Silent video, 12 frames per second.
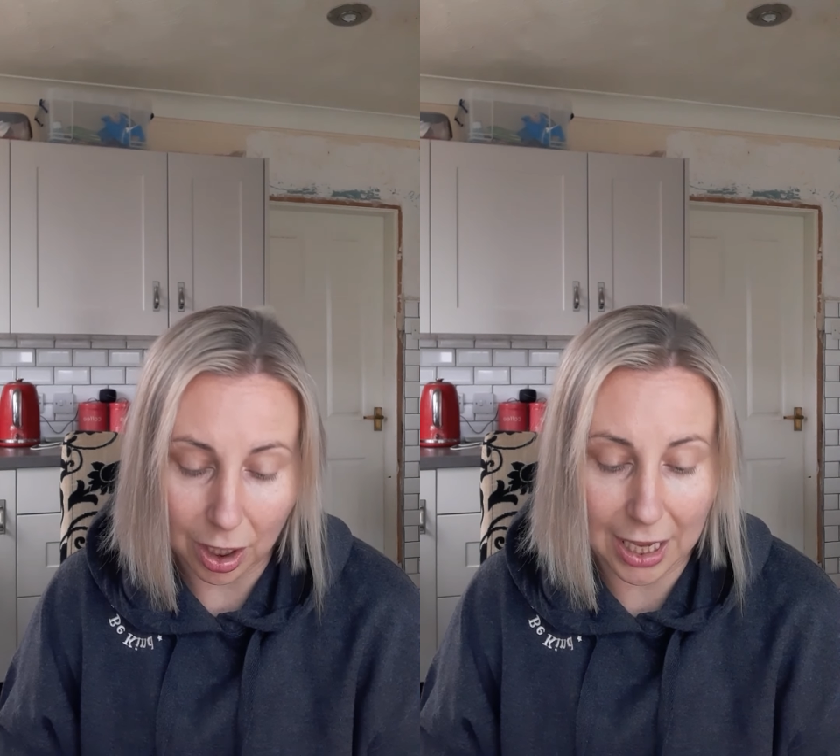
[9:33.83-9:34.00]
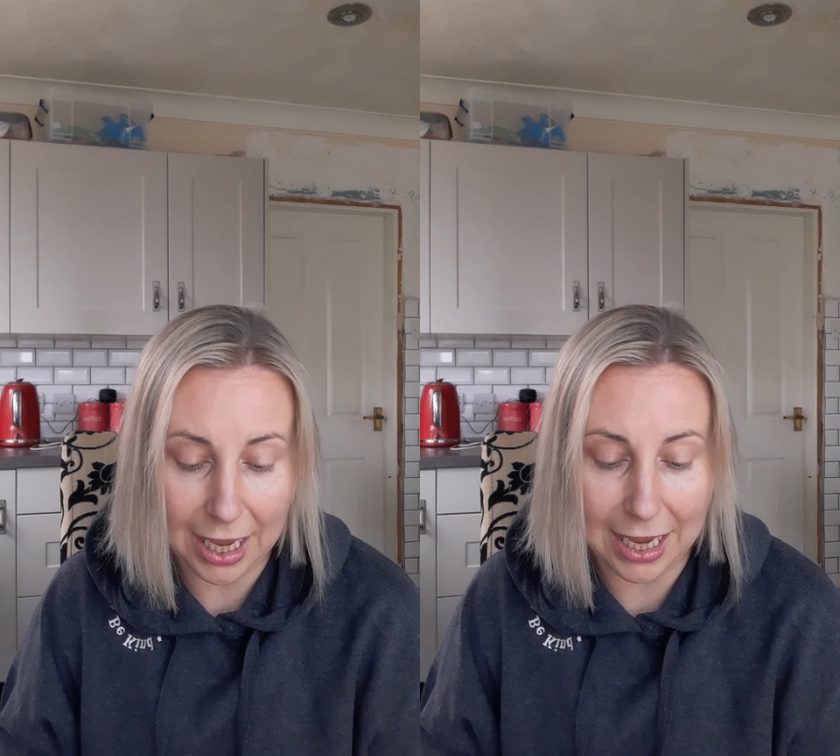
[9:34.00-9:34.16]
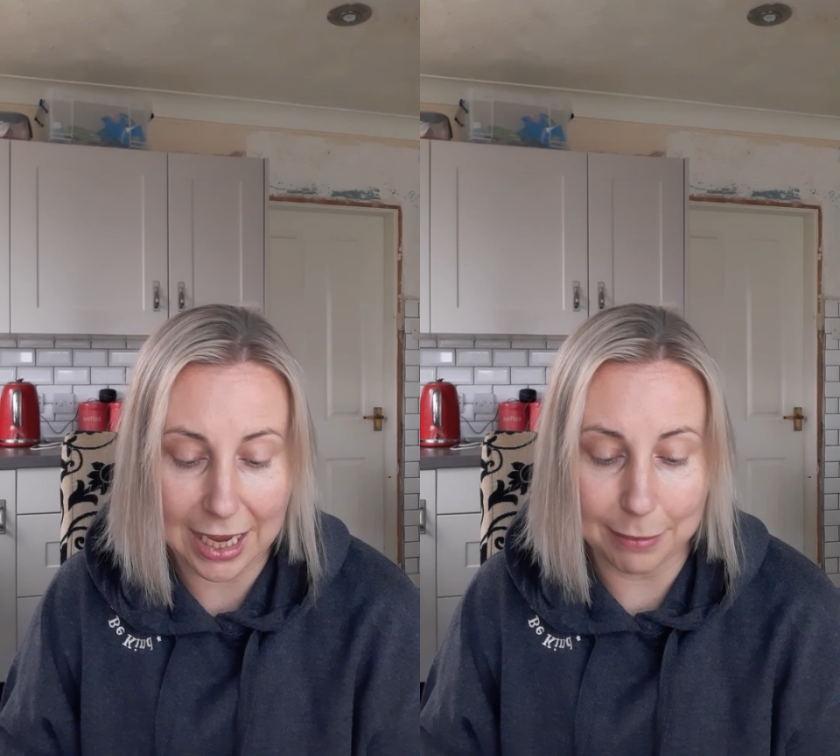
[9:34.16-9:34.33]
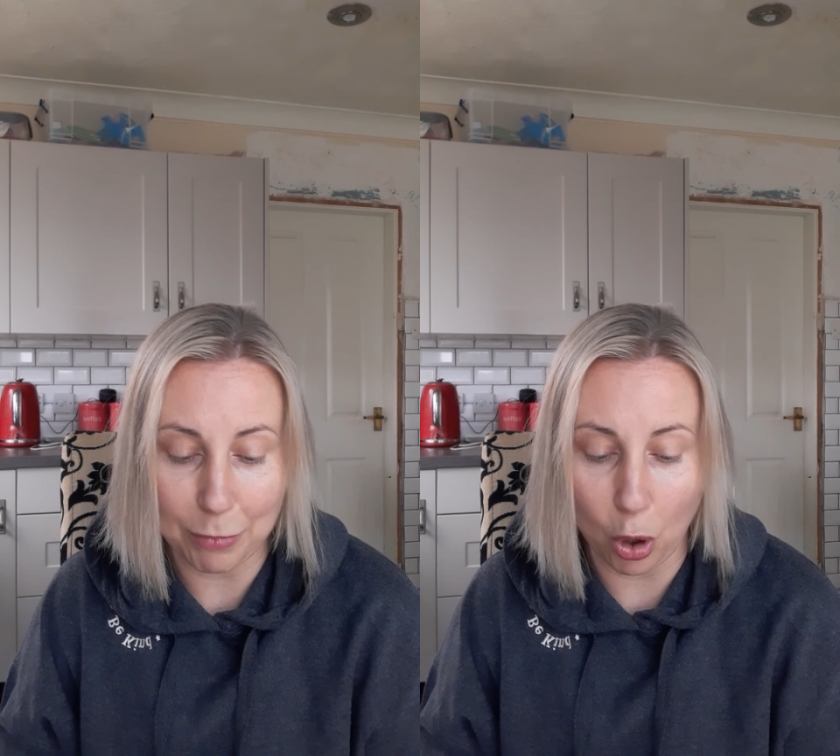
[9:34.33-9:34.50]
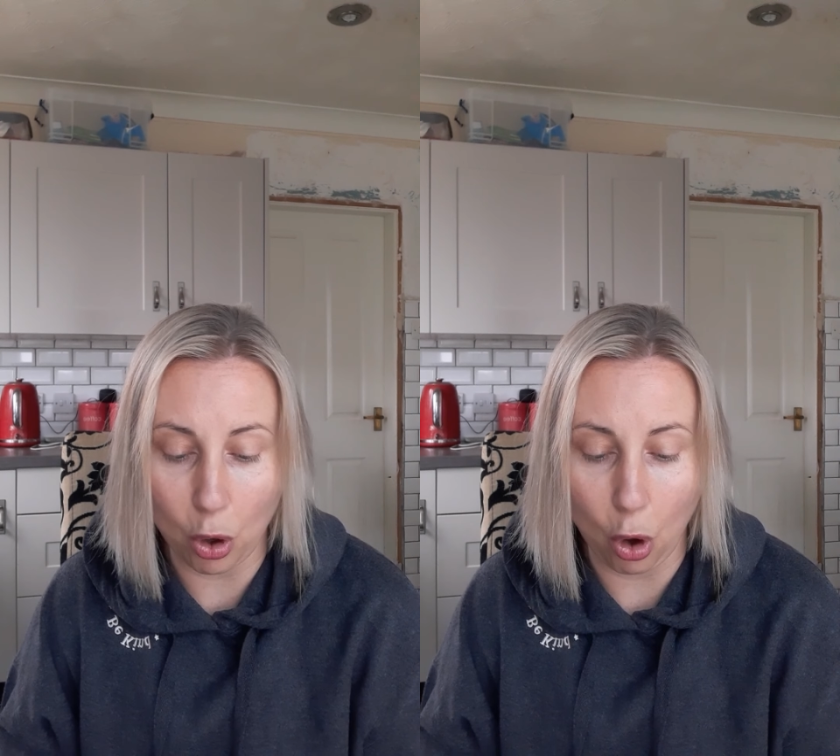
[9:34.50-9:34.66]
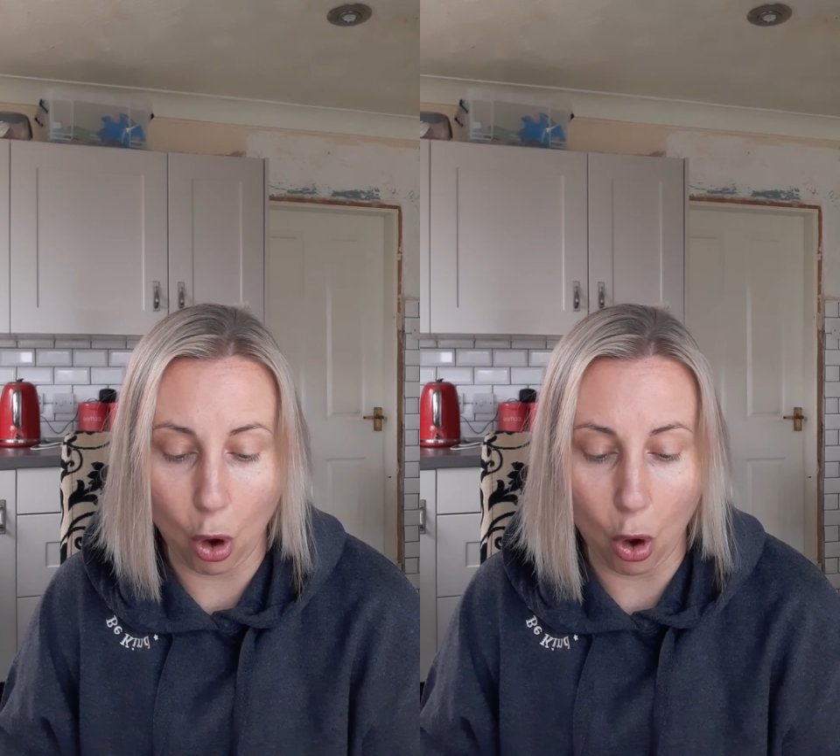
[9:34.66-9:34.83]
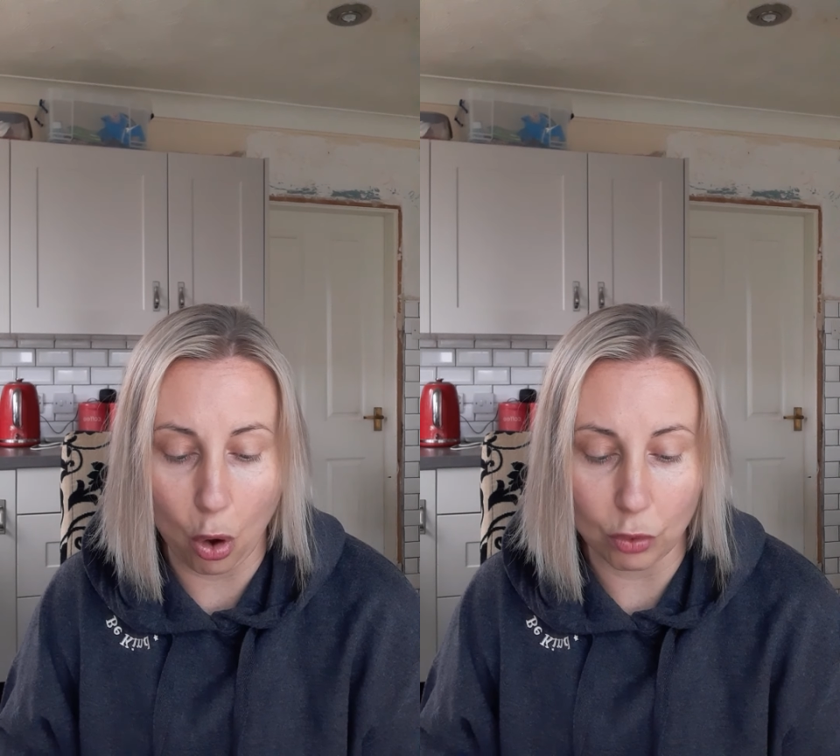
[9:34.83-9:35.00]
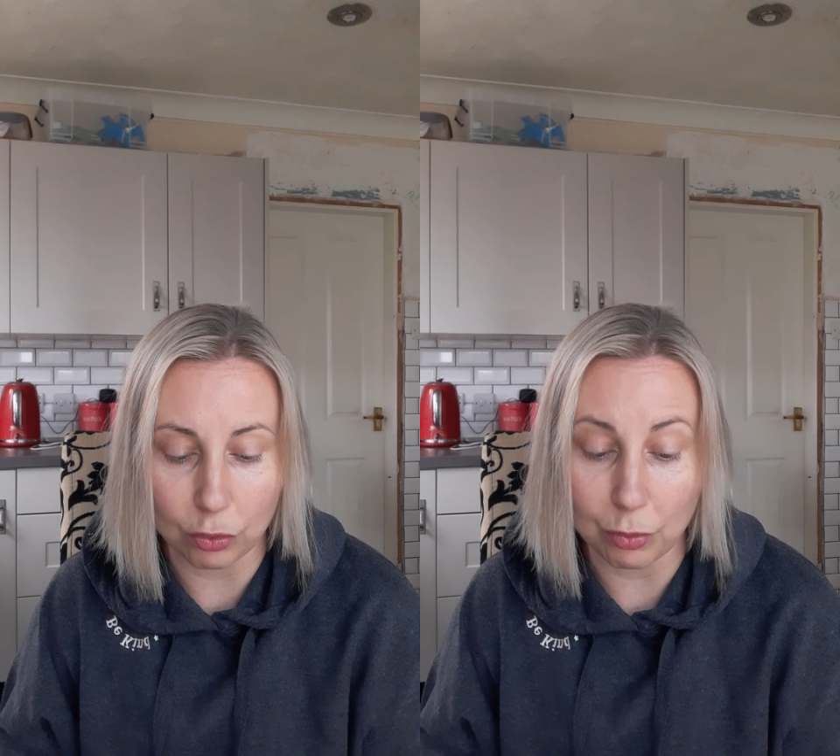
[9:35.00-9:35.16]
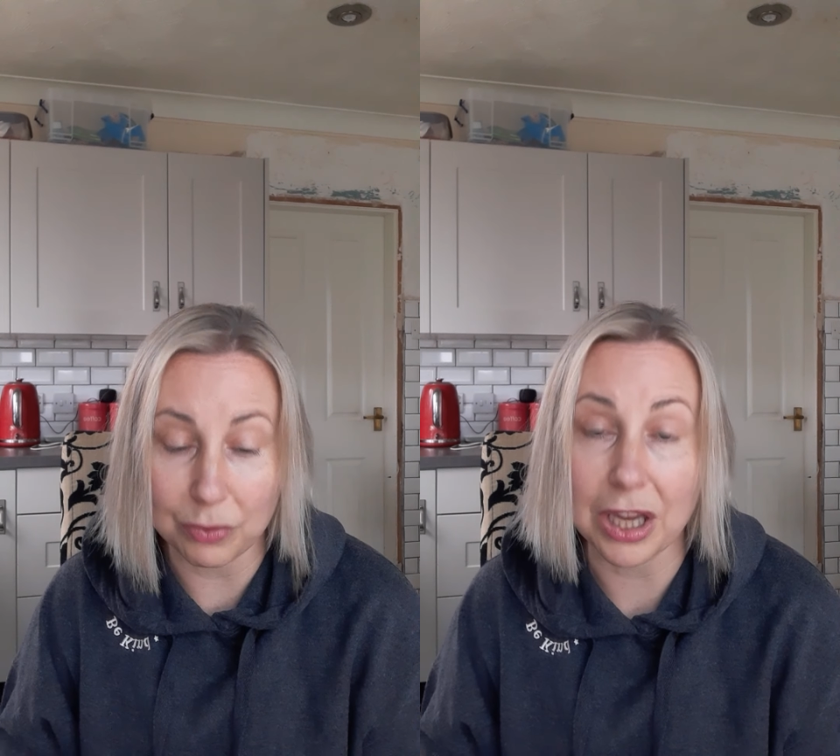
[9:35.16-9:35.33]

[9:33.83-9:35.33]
or